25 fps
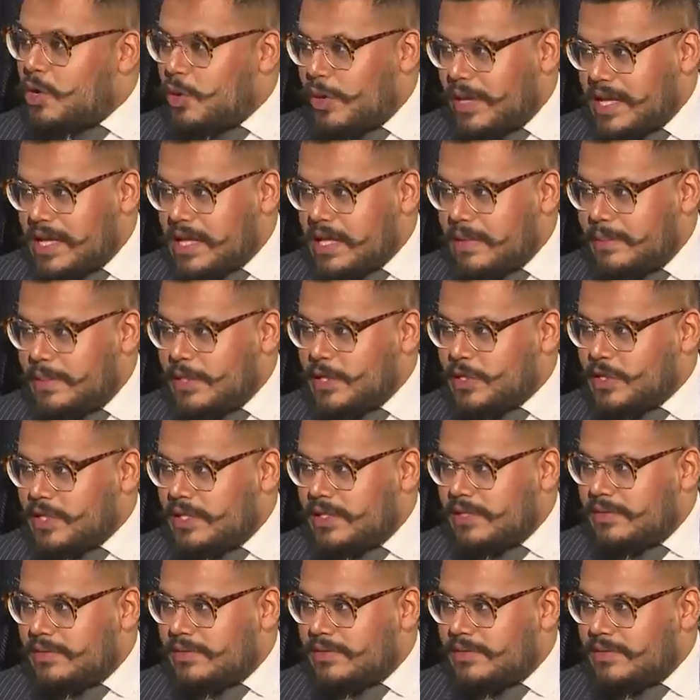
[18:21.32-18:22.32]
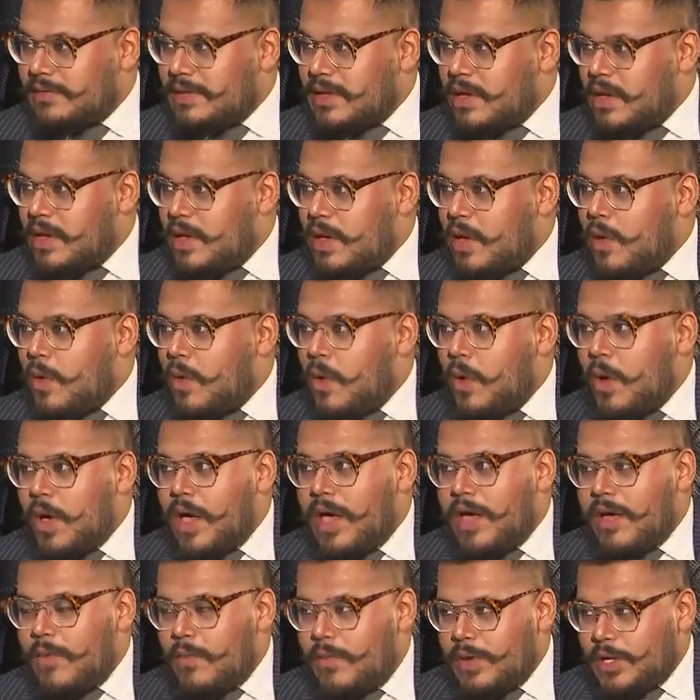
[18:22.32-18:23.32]
doing a commercial. Doing a
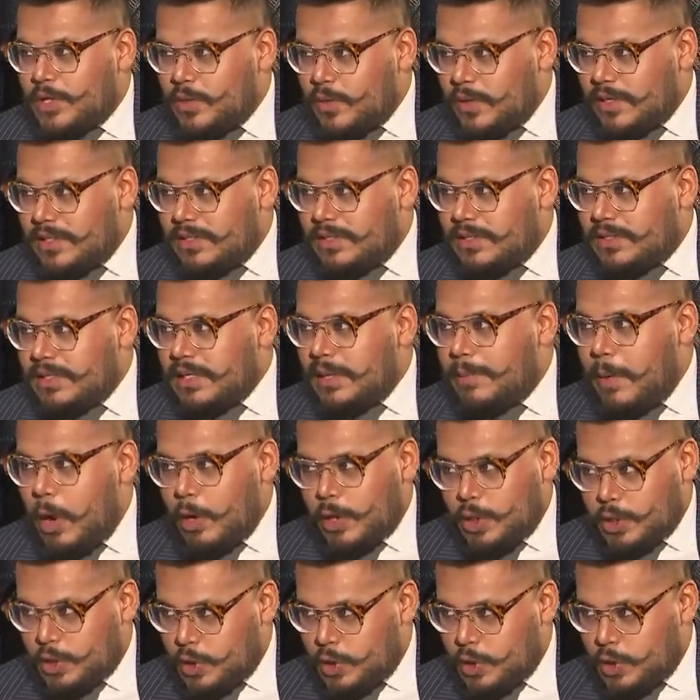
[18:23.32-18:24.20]
commercial. Then Which was about a